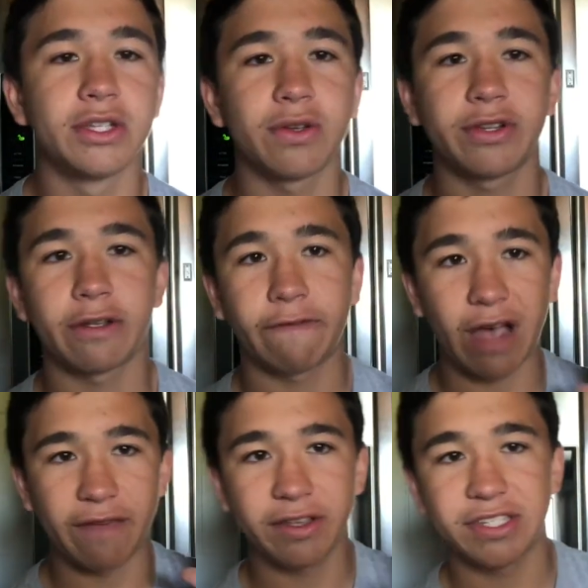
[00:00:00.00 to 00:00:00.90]
So I took
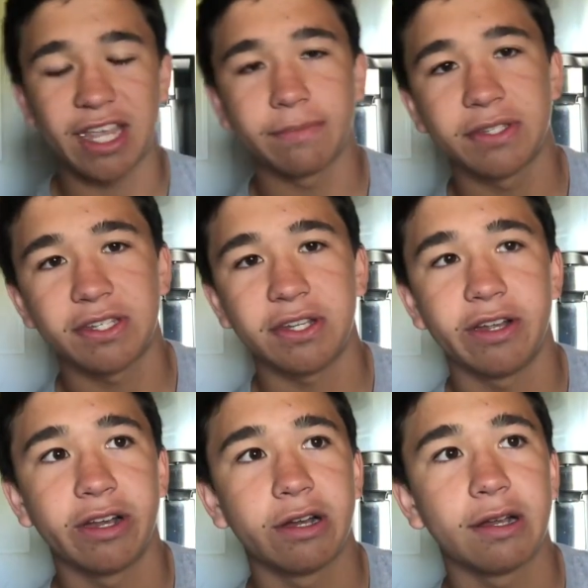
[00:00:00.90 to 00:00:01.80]
5 exams this
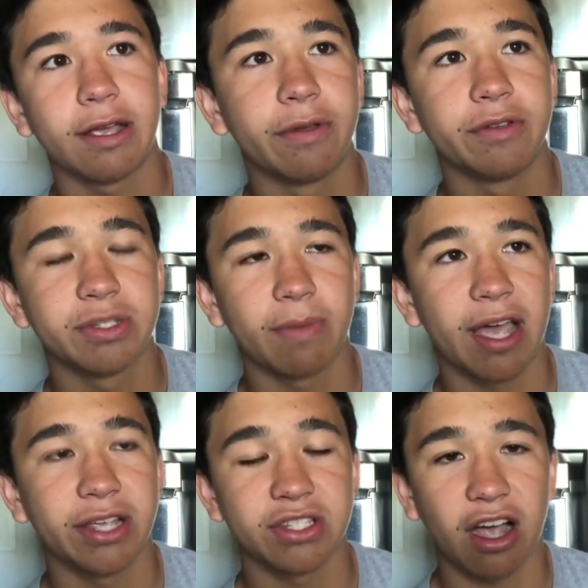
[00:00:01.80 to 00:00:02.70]
year. It was
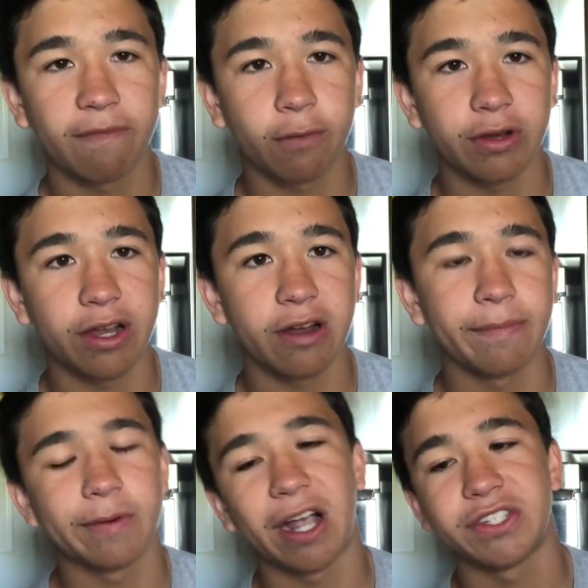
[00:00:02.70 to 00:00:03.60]
my sophomore year.
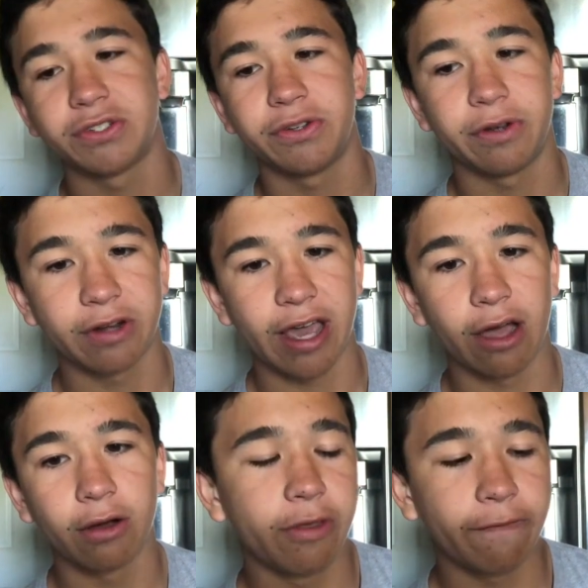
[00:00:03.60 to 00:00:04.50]
I'm a rising junior
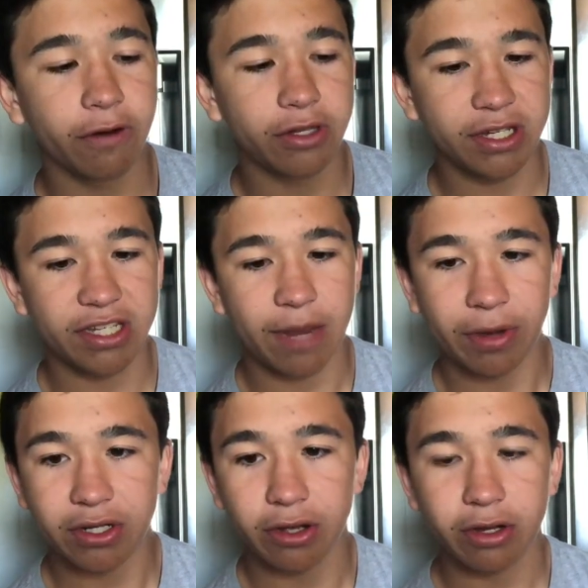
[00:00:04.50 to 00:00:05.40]
now. The first exam
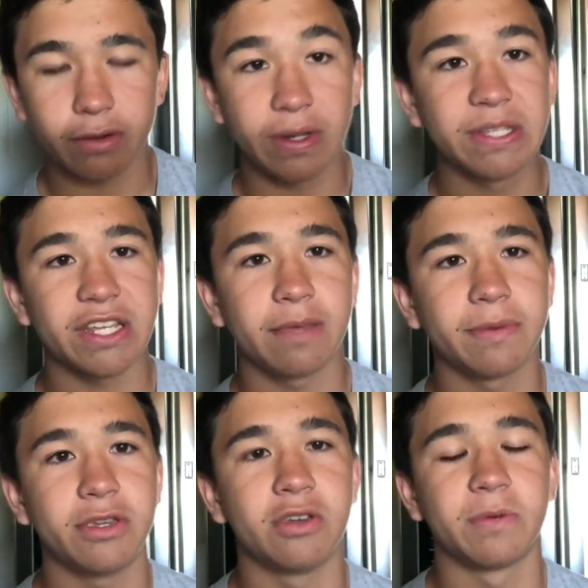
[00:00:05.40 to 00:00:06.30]
I took was AP
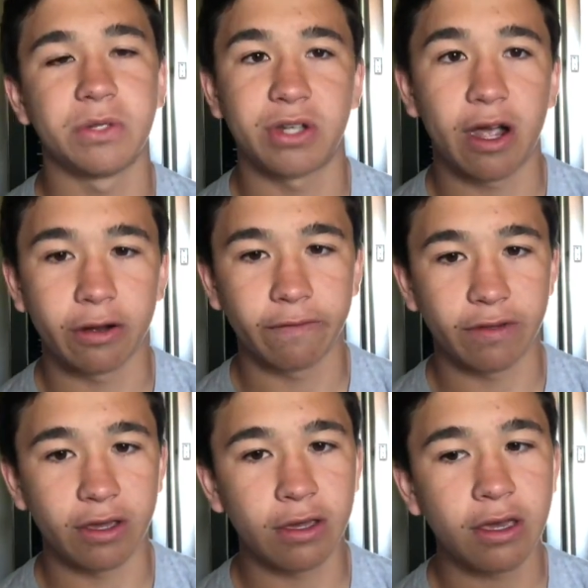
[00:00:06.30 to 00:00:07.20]
Human
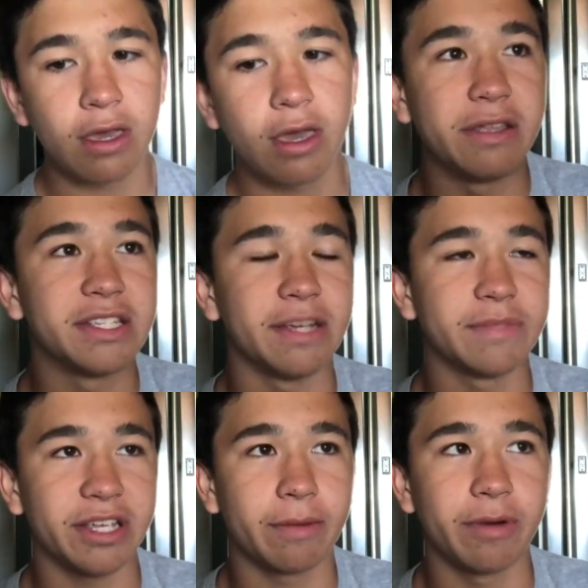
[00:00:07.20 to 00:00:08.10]
Geography. It
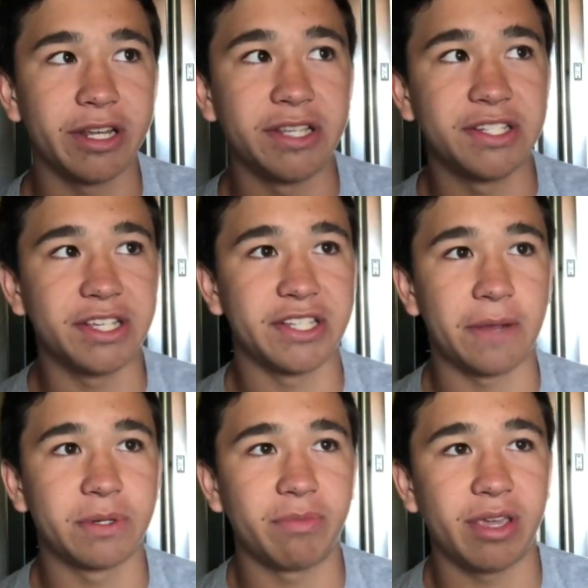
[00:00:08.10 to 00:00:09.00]
seemed like a pretty easy
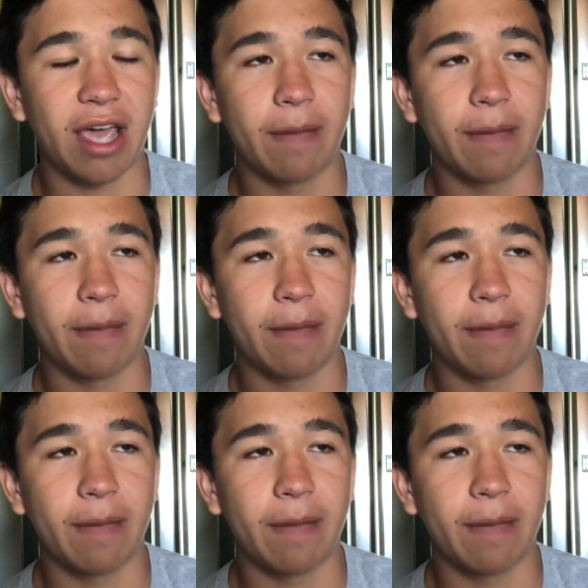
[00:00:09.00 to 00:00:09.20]
exam to me.